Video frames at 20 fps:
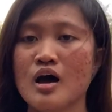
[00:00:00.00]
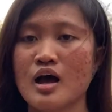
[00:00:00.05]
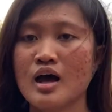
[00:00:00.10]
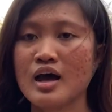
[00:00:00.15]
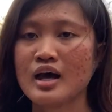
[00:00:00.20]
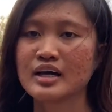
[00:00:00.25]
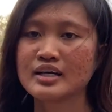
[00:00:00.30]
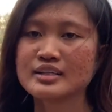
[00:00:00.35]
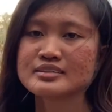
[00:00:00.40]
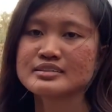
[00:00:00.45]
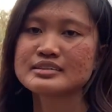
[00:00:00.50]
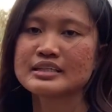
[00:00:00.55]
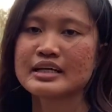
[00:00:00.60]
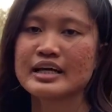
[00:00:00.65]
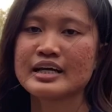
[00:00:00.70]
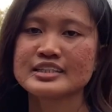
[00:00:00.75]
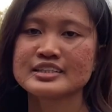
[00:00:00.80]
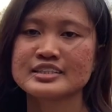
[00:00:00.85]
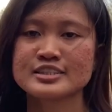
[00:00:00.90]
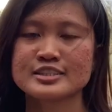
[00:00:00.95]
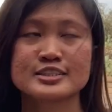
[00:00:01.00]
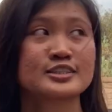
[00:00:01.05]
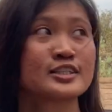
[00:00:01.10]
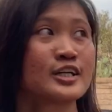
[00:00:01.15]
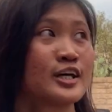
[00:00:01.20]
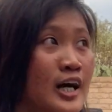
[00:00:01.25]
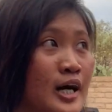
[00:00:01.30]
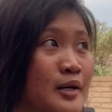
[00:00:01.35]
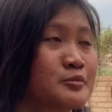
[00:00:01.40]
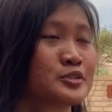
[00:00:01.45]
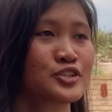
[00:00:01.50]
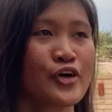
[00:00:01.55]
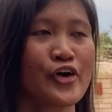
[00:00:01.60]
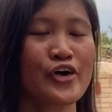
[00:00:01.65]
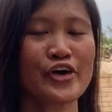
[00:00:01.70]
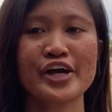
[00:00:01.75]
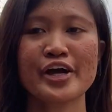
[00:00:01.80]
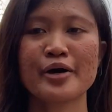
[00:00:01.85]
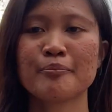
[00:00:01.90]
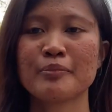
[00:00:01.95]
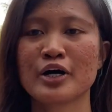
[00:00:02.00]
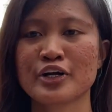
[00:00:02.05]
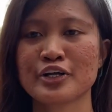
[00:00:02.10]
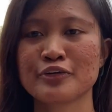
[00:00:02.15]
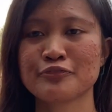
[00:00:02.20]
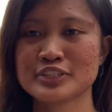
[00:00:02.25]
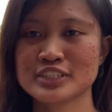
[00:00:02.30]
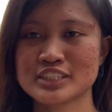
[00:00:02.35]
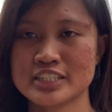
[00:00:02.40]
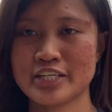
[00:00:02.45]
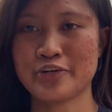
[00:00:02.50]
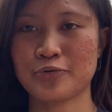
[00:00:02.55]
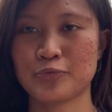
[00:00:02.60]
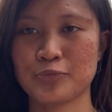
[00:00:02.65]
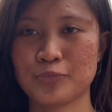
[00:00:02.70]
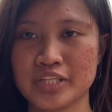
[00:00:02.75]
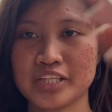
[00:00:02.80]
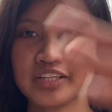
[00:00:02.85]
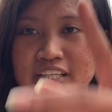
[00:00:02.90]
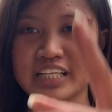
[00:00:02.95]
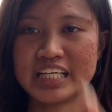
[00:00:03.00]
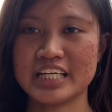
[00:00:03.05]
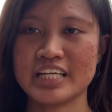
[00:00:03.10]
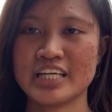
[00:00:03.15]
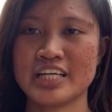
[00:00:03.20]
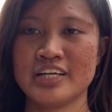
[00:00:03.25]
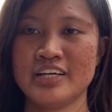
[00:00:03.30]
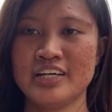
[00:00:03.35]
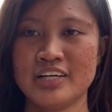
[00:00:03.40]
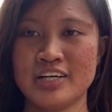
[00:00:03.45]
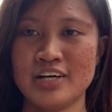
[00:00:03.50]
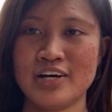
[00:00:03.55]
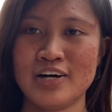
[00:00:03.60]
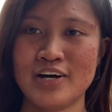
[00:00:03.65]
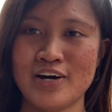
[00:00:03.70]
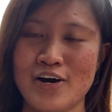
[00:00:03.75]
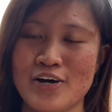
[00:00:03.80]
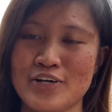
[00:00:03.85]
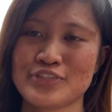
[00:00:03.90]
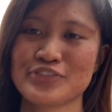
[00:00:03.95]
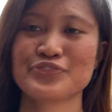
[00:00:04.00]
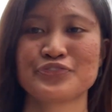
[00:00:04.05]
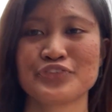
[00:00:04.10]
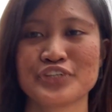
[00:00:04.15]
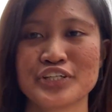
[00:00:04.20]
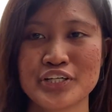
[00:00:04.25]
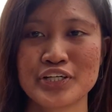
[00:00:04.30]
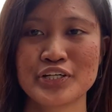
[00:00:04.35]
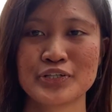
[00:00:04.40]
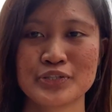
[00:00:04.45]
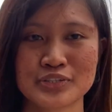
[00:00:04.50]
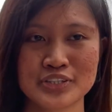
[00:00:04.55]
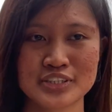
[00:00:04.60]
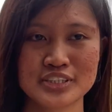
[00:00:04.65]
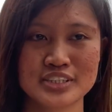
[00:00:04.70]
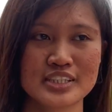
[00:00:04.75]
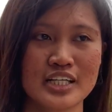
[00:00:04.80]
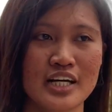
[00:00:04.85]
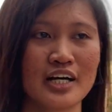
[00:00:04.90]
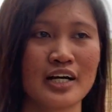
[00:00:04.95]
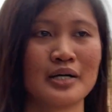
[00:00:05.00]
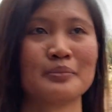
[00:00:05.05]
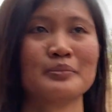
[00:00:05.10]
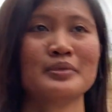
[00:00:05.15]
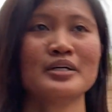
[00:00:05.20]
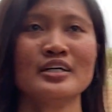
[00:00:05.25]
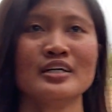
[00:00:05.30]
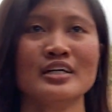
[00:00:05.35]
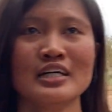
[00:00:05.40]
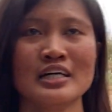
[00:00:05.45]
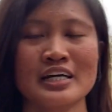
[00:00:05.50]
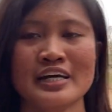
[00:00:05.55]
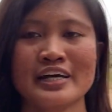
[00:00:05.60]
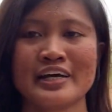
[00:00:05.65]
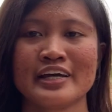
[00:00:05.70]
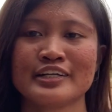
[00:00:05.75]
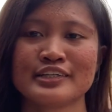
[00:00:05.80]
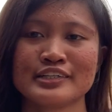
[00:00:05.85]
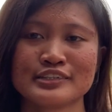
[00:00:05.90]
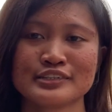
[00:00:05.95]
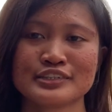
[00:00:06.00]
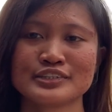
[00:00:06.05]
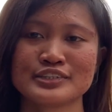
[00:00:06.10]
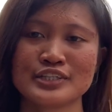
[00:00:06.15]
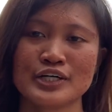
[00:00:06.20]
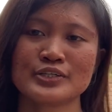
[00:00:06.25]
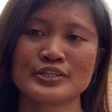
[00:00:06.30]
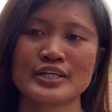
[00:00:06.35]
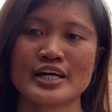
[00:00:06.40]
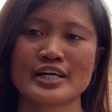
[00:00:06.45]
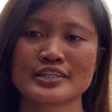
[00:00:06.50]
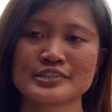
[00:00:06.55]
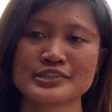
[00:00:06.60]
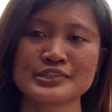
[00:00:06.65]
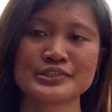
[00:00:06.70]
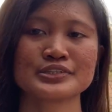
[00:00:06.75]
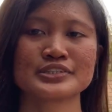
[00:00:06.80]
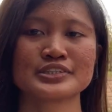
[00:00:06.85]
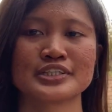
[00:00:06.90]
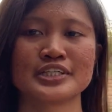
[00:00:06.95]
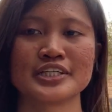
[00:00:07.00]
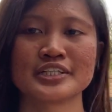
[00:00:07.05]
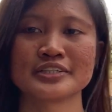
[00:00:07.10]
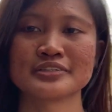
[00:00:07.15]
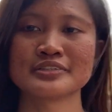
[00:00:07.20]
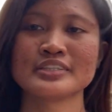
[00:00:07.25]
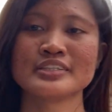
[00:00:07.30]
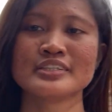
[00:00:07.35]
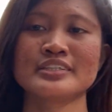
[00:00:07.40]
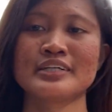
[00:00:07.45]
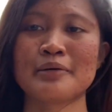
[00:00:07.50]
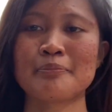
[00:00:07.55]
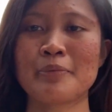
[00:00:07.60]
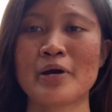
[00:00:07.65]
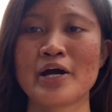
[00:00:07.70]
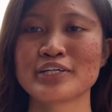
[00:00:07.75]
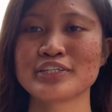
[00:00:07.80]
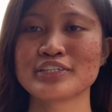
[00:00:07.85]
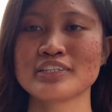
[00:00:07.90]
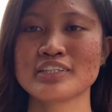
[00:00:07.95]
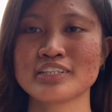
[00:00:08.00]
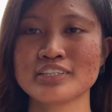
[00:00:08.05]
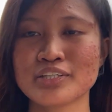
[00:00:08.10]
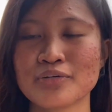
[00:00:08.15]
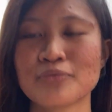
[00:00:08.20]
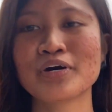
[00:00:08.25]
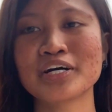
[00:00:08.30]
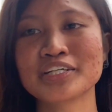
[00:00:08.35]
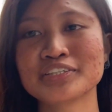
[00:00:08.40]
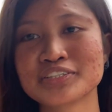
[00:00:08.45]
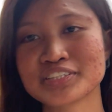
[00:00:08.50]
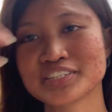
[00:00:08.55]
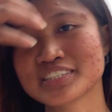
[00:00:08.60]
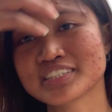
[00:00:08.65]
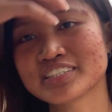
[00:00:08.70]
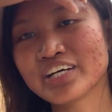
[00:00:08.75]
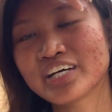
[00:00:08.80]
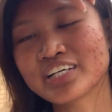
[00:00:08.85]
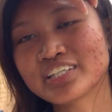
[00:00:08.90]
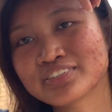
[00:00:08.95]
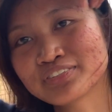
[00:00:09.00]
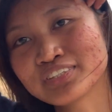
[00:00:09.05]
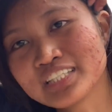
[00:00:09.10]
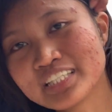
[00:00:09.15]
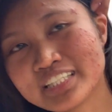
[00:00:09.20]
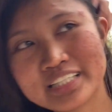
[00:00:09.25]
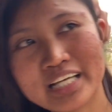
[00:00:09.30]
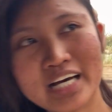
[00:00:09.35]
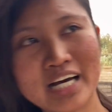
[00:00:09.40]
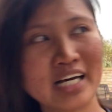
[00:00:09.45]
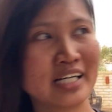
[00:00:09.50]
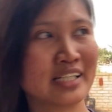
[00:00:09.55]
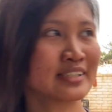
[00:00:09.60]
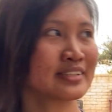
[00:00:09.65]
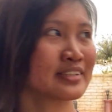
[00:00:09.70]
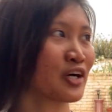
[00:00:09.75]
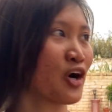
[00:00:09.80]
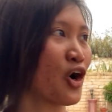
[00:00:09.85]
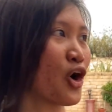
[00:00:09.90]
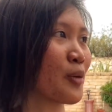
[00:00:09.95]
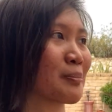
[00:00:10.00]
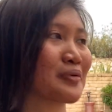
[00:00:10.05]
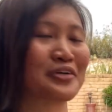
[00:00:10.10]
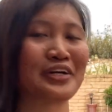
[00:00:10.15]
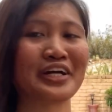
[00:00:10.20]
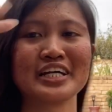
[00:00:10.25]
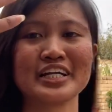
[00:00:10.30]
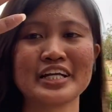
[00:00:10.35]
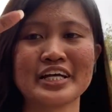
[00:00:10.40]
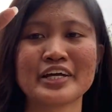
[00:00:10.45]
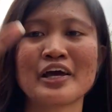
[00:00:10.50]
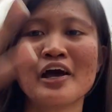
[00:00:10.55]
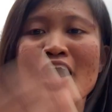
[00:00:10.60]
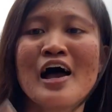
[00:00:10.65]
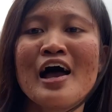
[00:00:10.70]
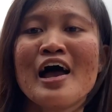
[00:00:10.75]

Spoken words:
And guys, I'm sorry about if it's like windy on the video, because in Arizona, in Tucson, apparently the weather is not really that cooperating.